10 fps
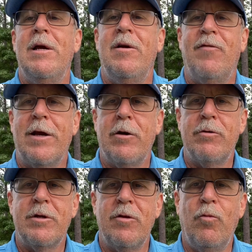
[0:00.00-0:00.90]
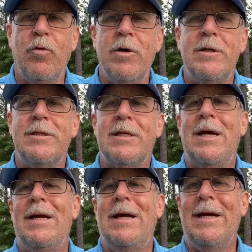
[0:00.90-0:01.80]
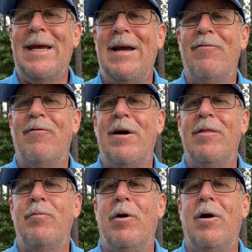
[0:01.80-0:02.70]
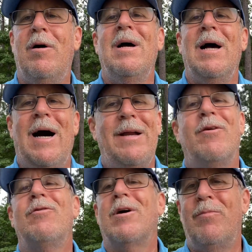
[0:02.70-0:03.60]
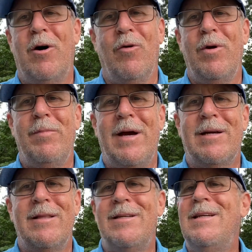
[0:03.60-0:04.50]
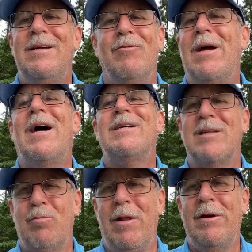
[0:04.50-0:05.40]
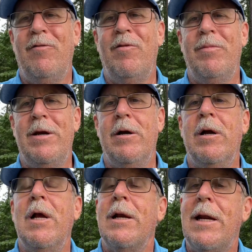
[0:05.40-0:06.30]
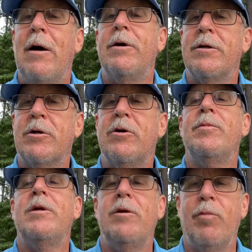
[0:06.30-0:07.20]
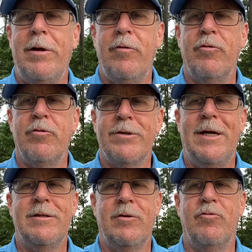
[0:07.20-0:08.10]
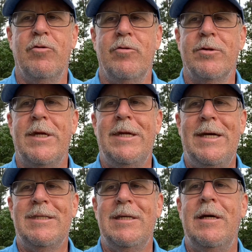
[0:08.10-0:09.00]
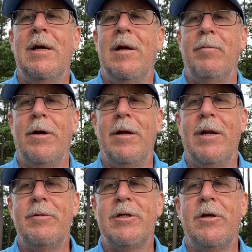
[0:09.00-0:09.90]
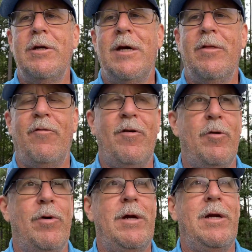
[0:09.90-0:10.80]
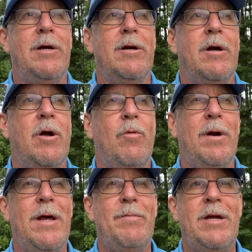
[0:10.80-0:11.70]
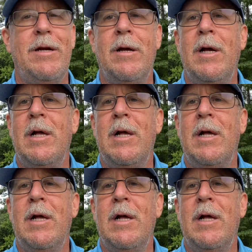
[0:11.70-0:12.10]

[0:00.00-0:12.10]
If I go into the woods and I can't find the ball, I don't come all the way back to the tee, right? I just play it from there. Now, in a tournament, you play the rules as the rules, and that's it. But let me show you down the fairway here what I mean.